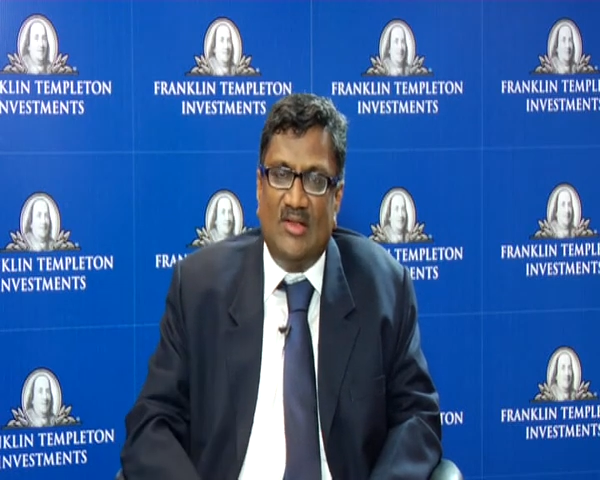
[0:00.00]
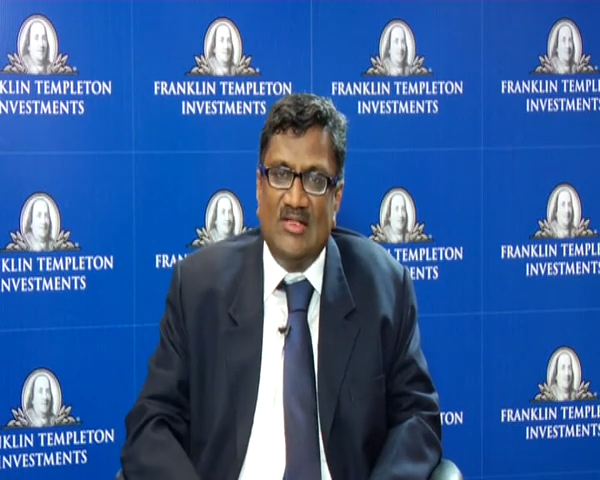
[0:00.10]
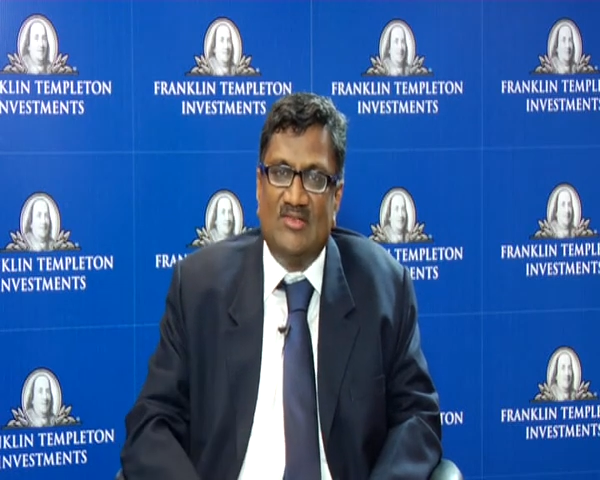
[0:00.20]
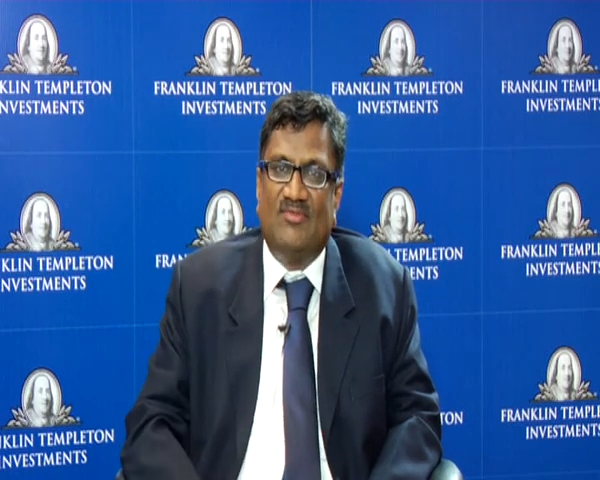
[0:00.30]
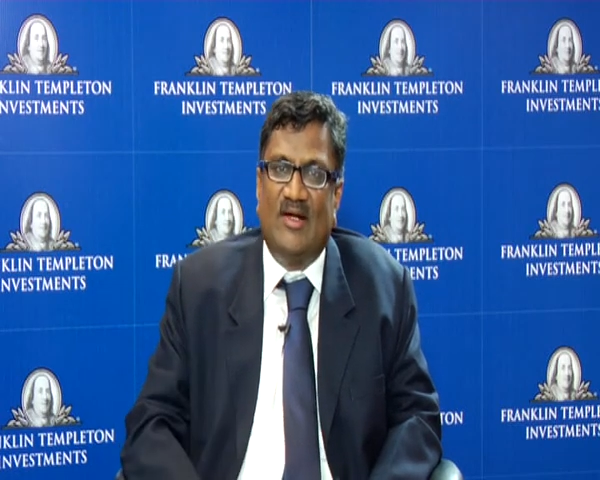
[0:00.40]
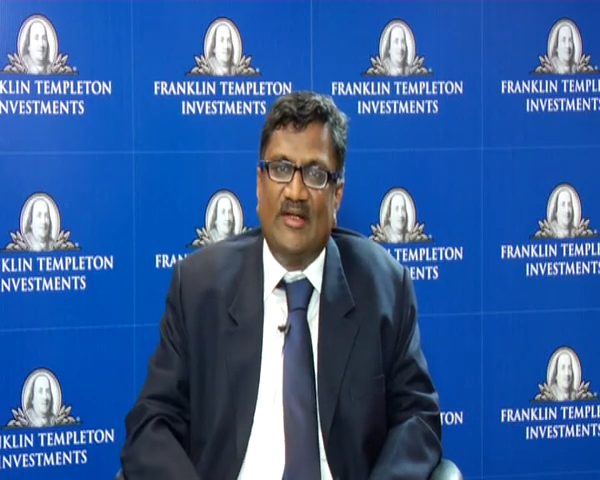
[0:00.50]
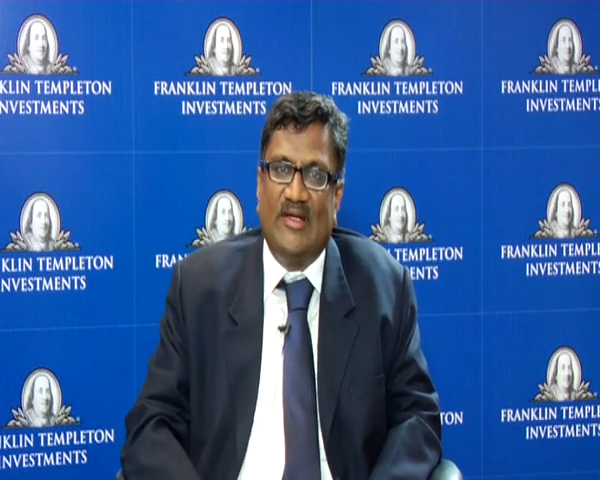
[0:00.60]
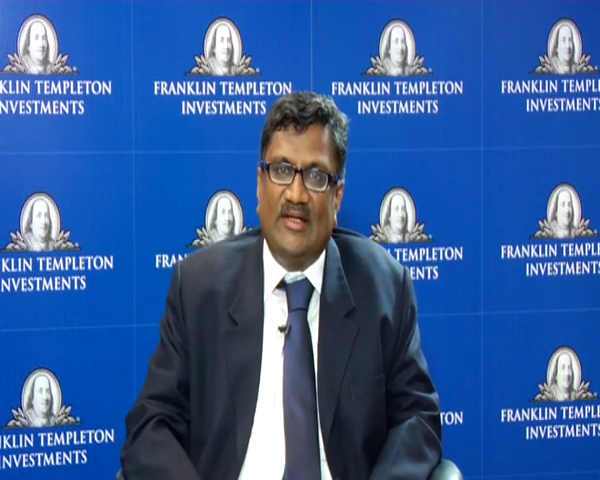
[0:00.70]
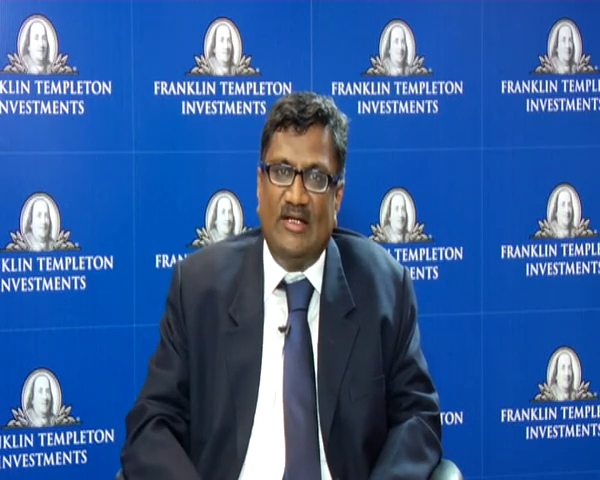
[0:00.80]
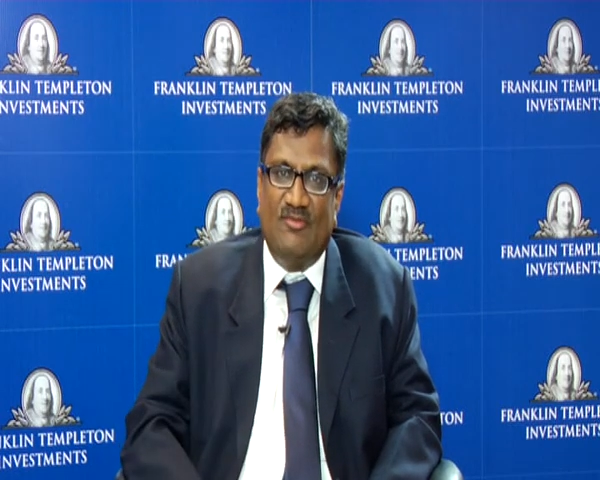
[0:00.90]
This fund
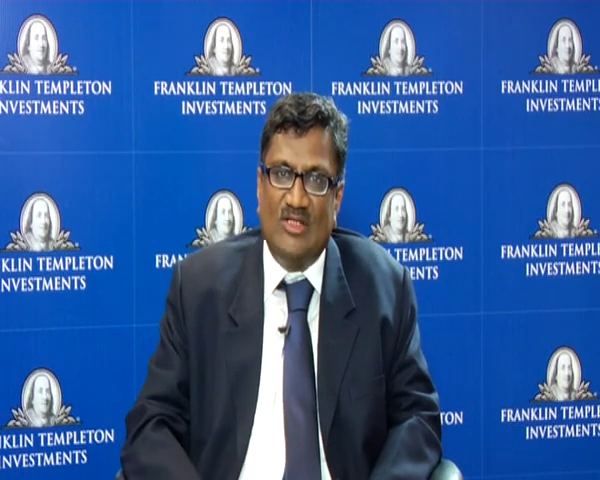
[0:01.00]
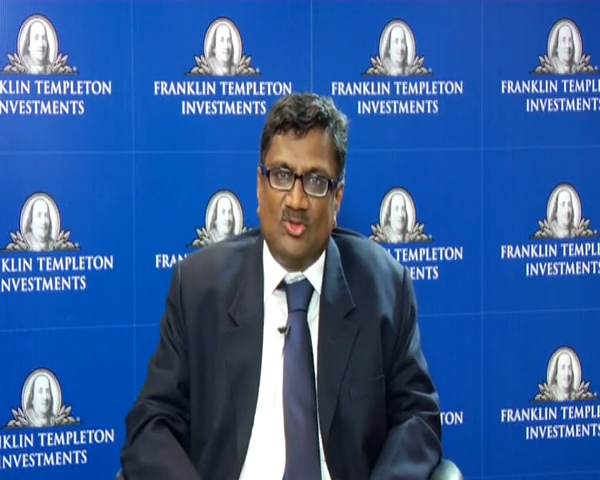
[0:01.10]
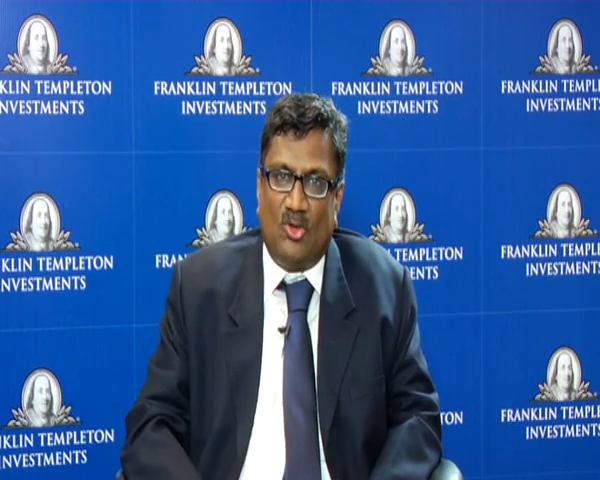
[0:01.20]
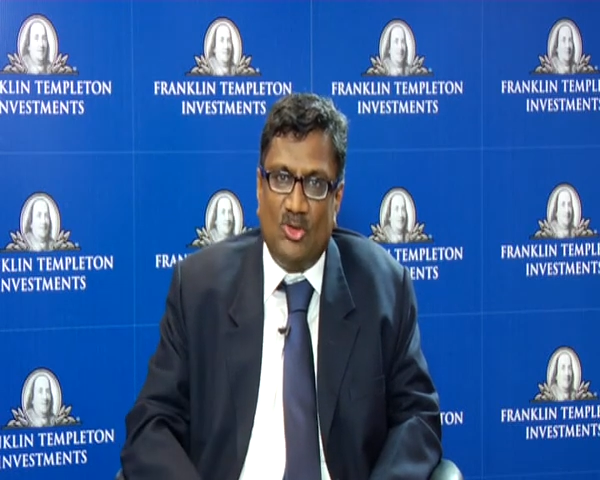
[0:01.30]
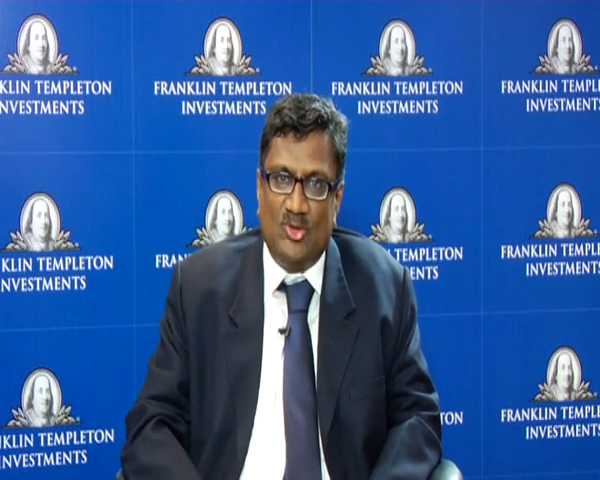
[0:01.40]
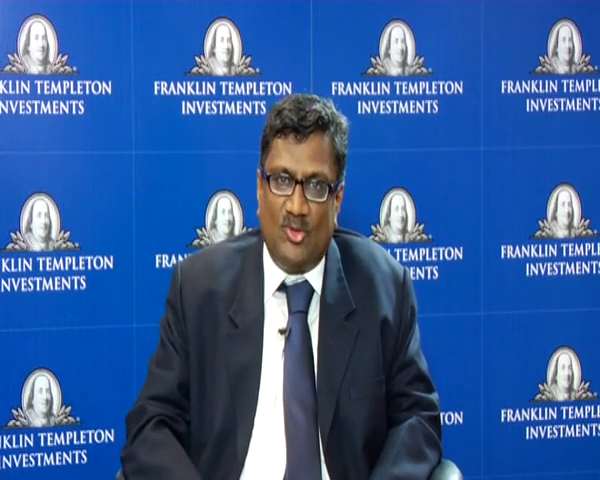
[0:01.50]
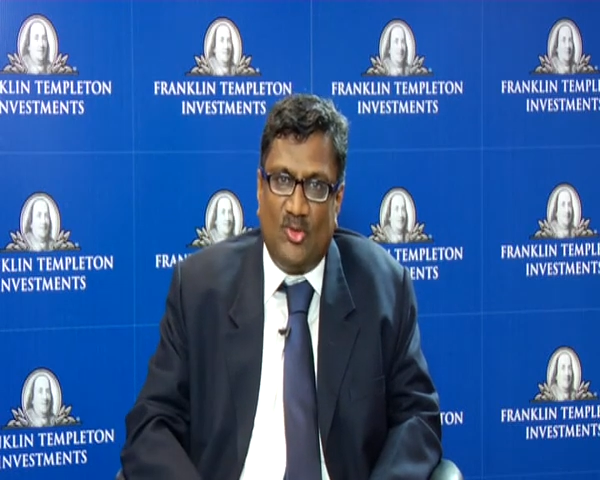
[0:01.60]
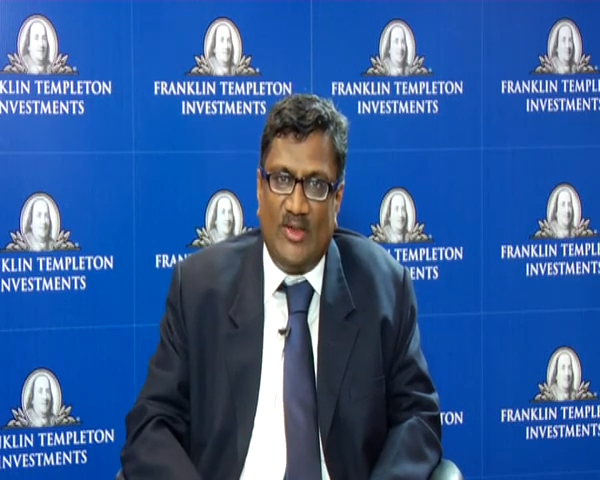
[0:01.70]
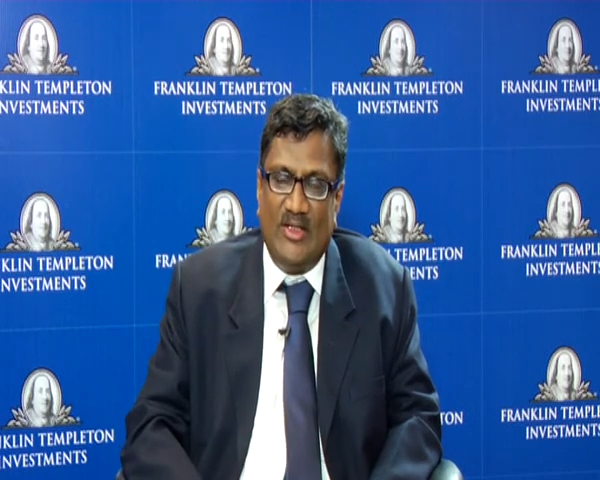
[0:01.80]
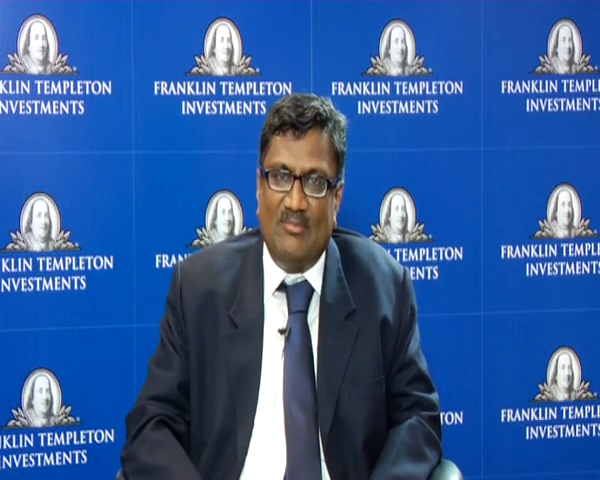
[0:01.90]
can invest
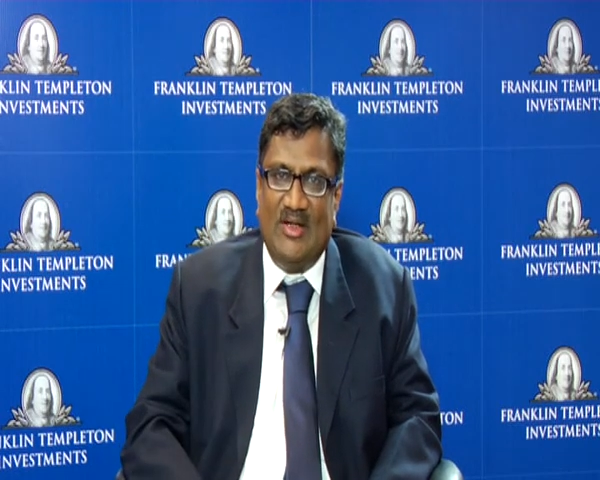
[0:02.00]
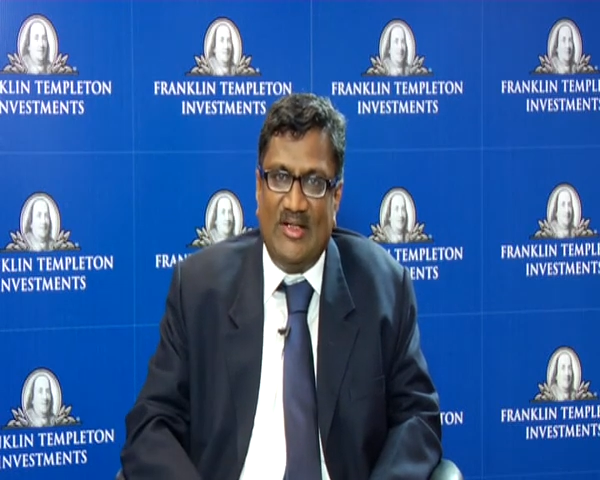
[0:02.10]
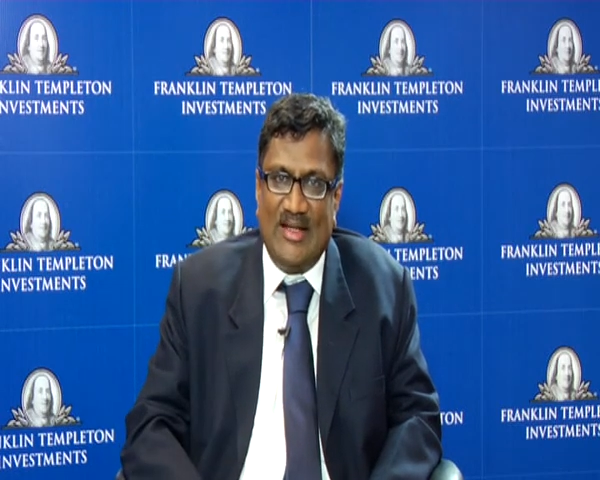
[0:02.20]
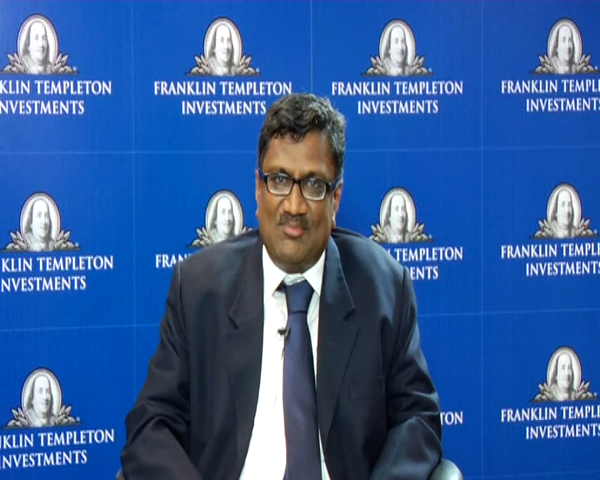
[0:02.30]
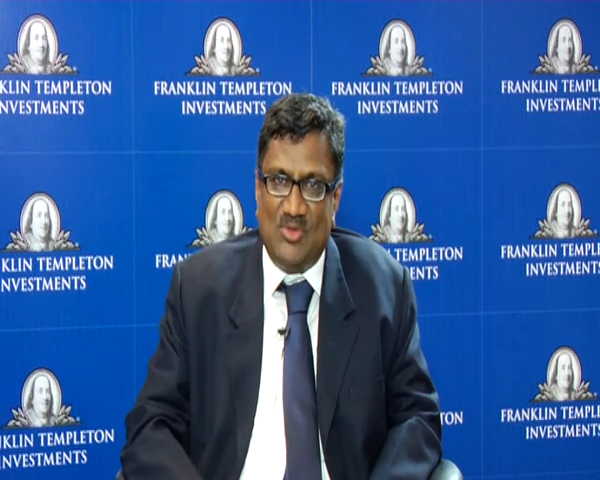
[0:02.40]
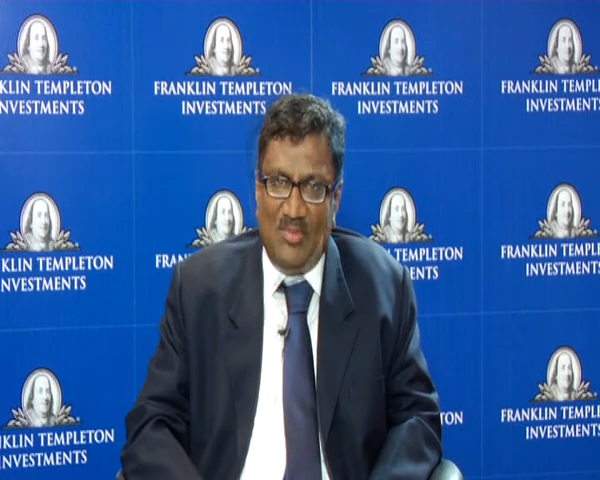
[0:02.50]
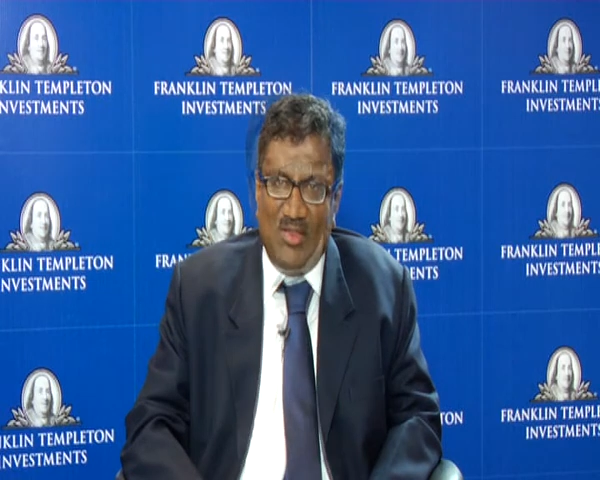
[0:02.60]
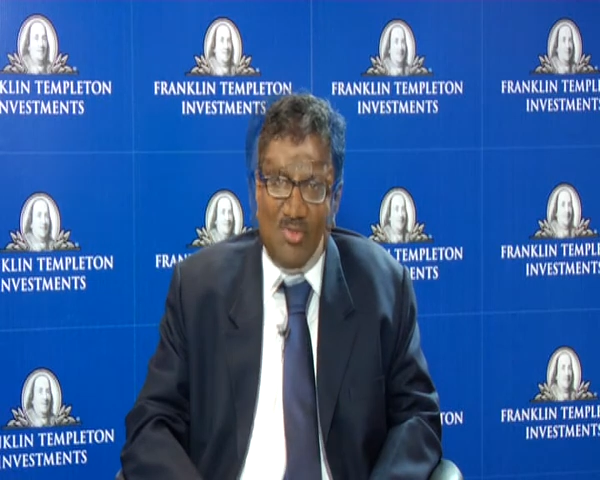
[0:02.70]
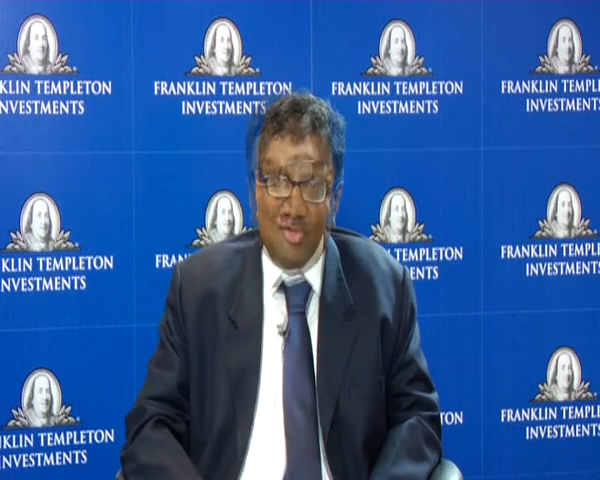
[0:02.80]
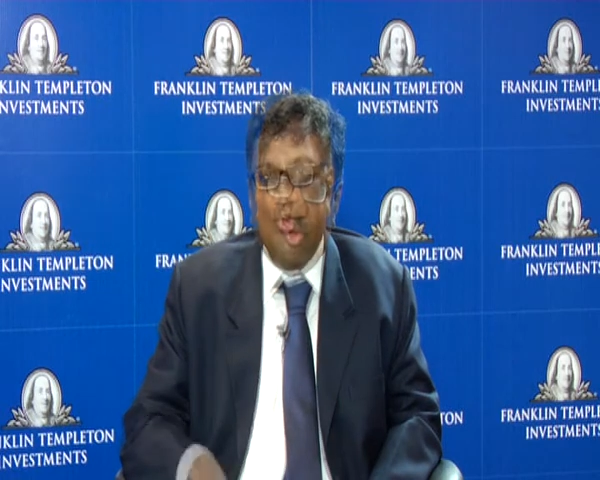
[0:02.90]
also in the mid cap space.